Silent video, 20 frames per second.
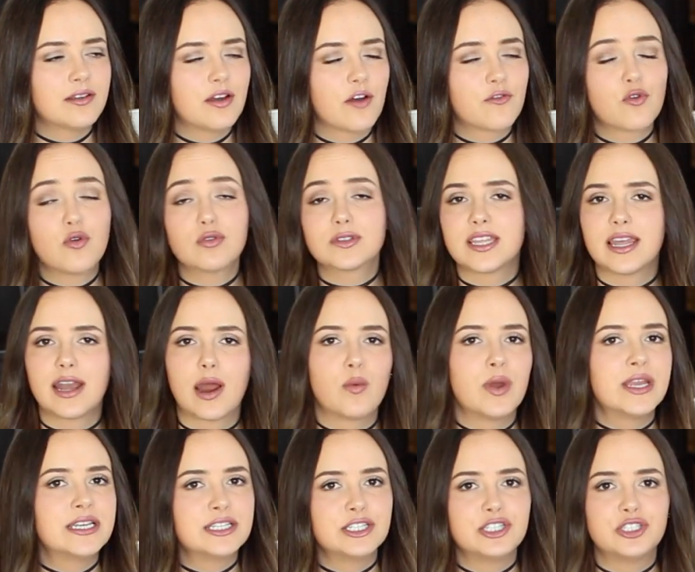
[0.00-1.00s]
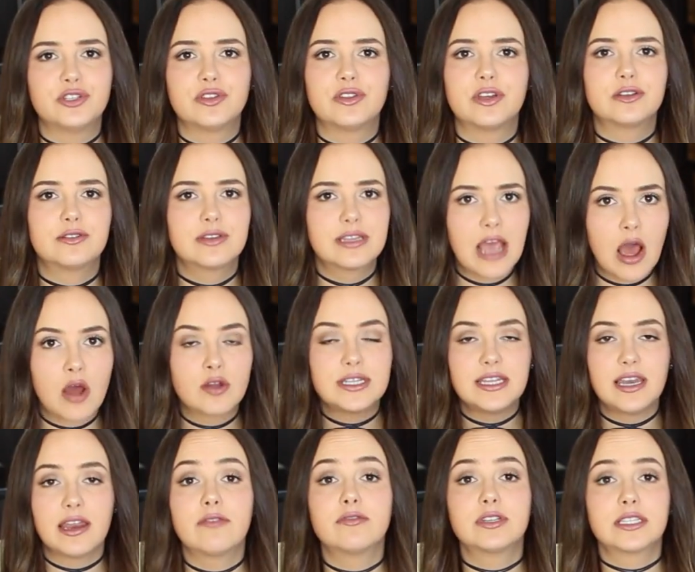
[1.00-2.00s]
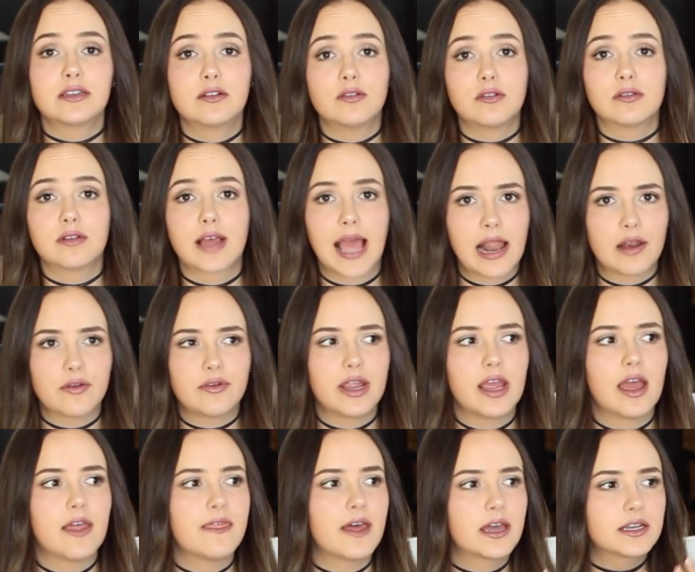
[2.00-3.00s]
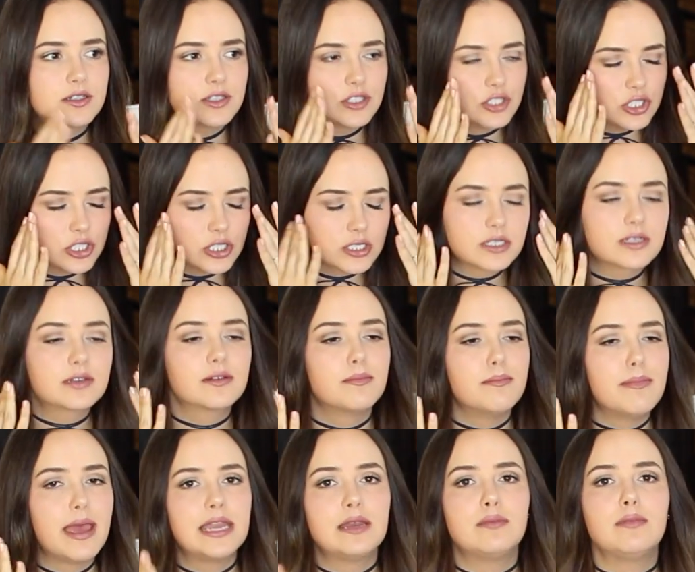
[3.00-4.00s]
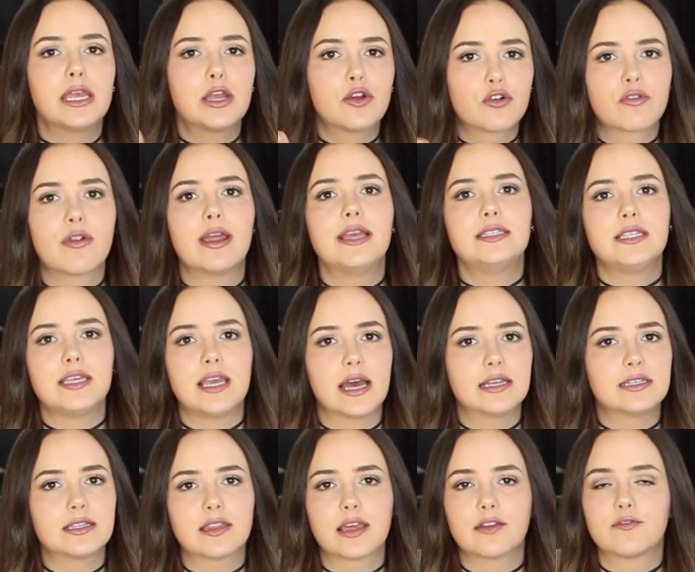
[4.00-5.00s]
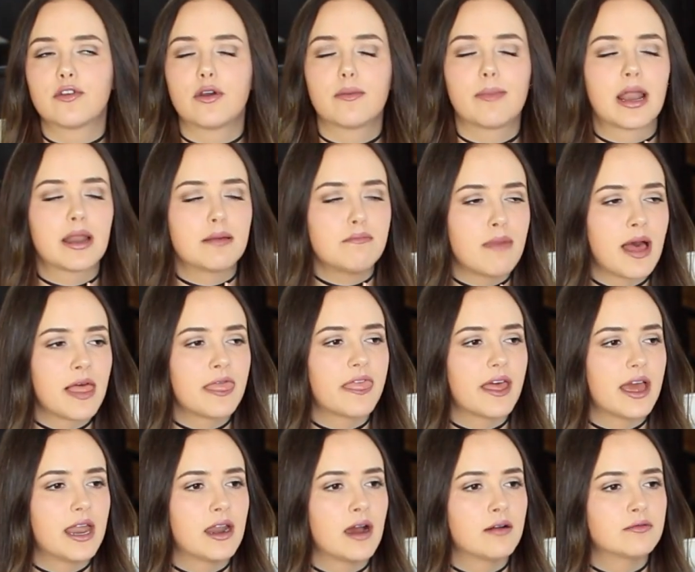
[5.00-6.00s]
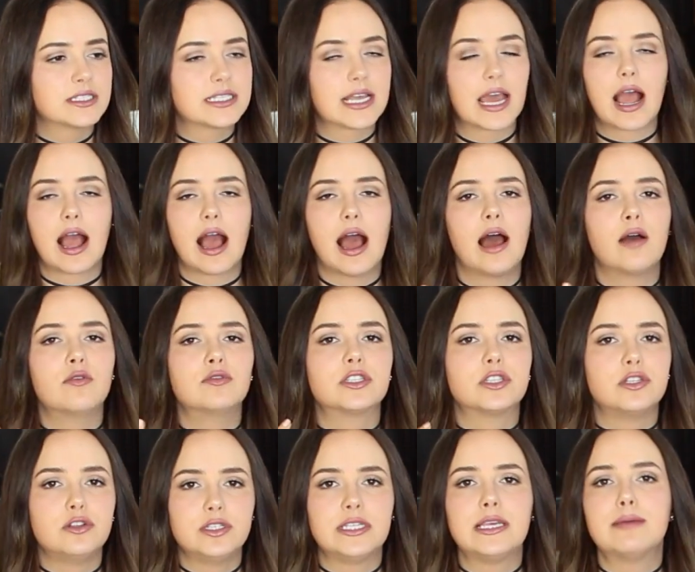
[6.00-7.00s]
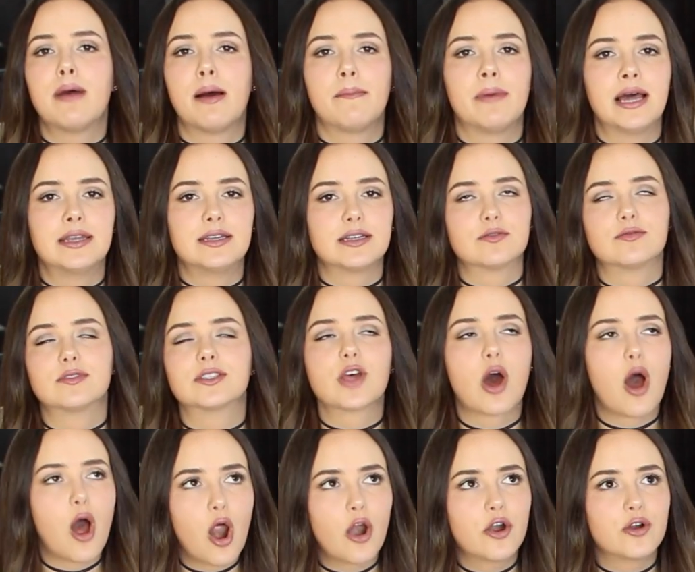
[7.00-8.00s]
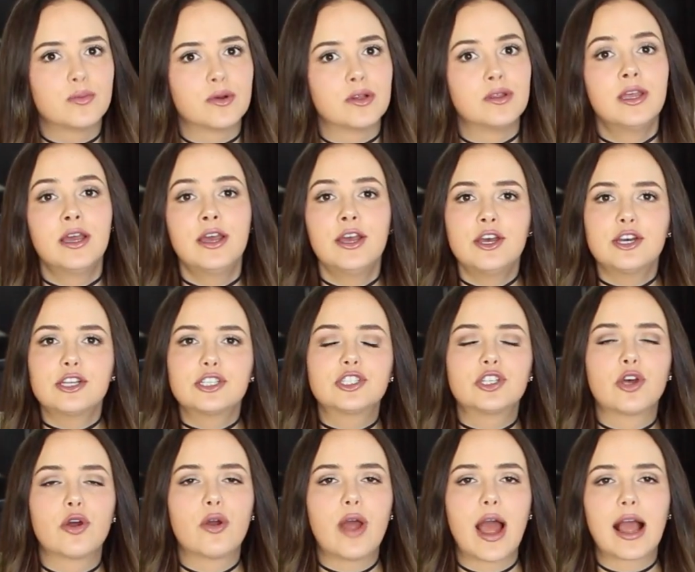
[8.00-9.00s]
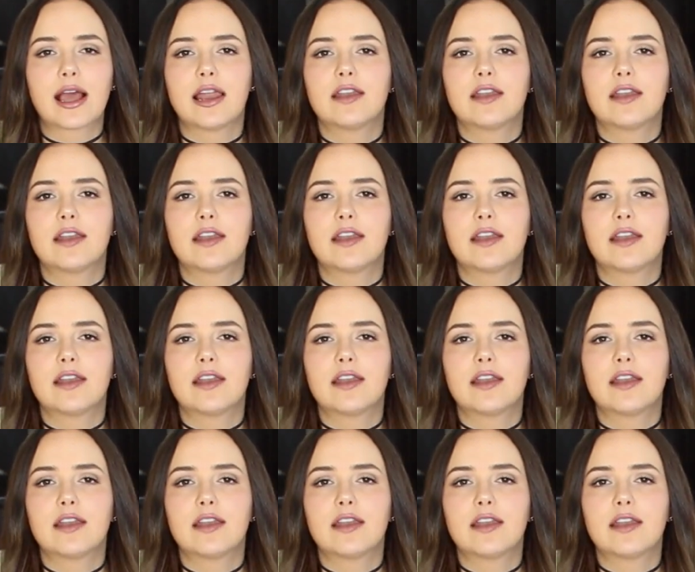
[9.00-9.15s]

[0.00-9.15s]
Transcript: of course then I went into the counting every single calorie, and that just made me crazy. I did that for about a month, and I was losing my mind. It was horrible. So I